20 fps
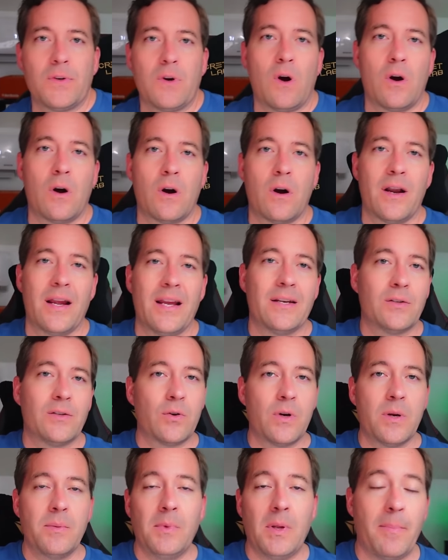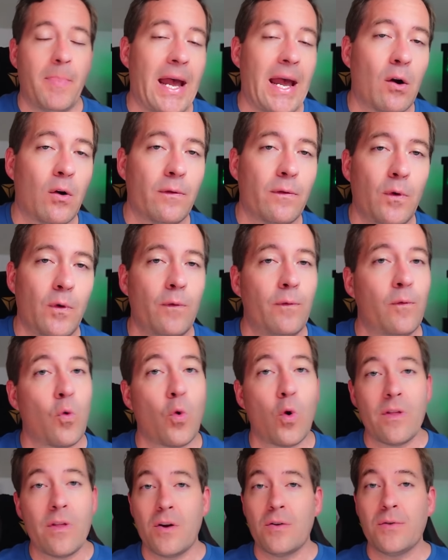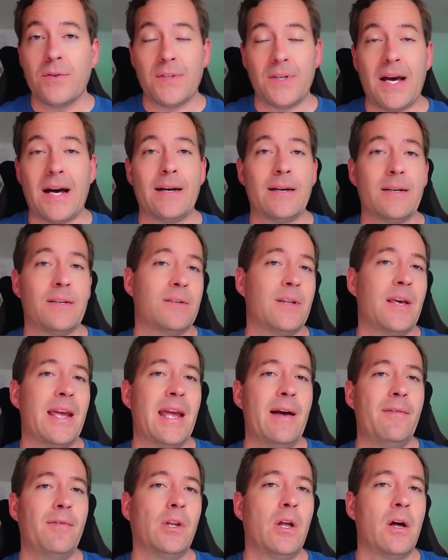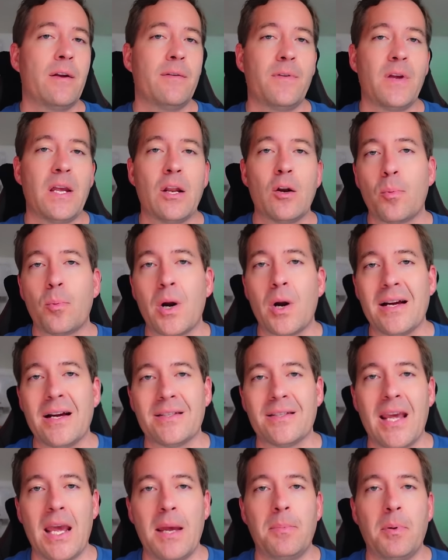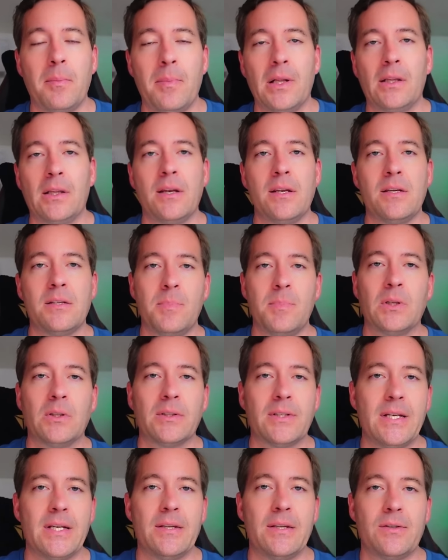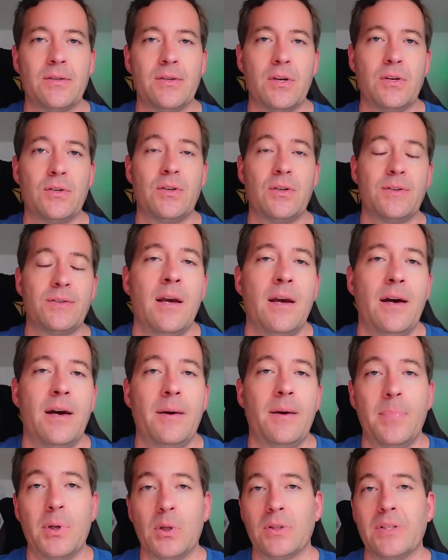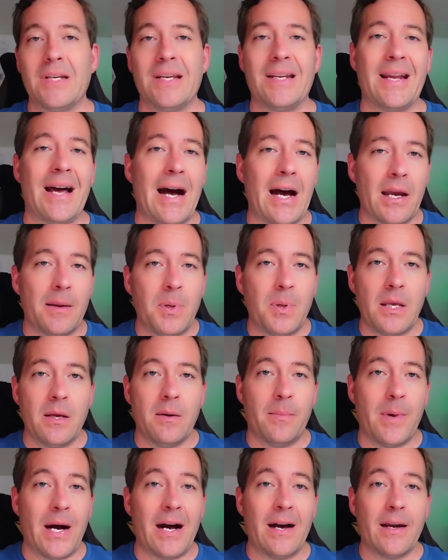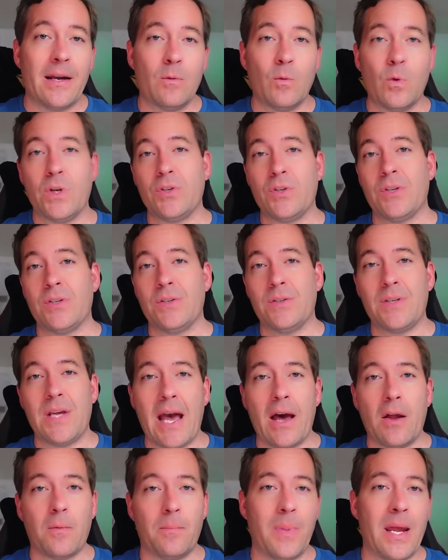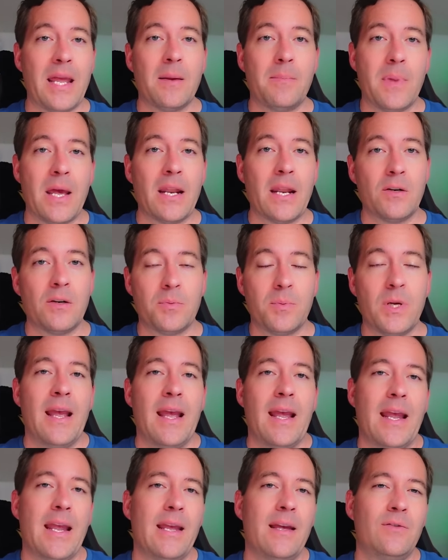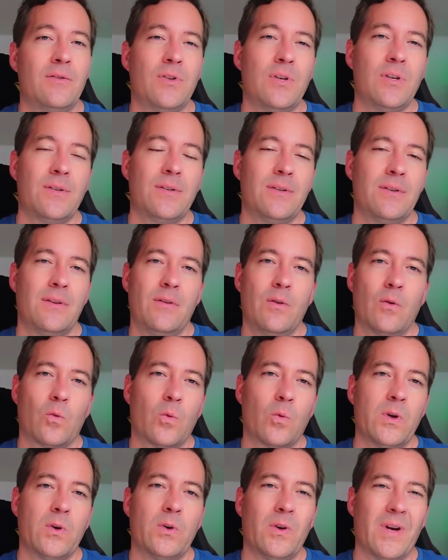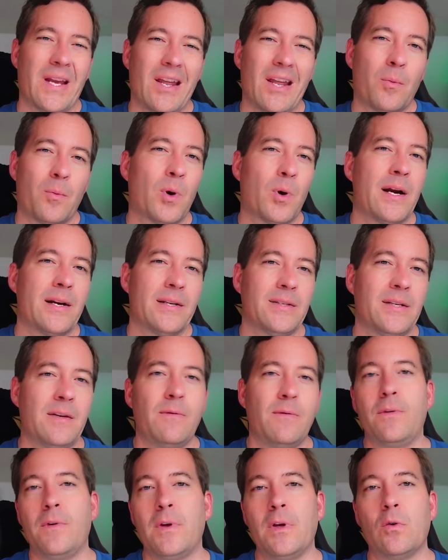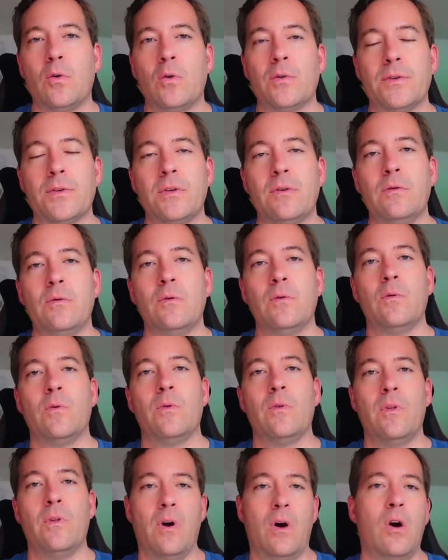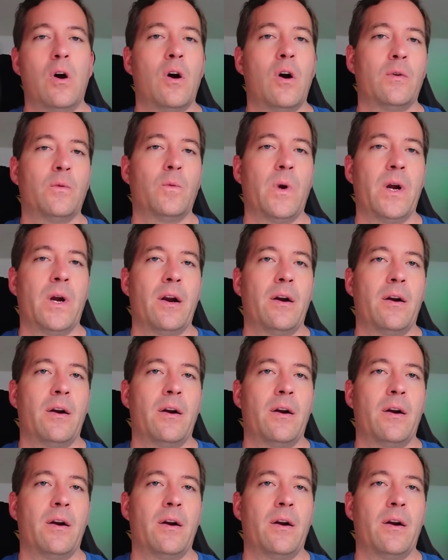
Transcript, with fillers: are extremely powerful for their size. They have a lot of enterprise capabilities built in, such as uh, built-in IPMI, which is out-of-band management, and just the real enterprisey feel to the hardware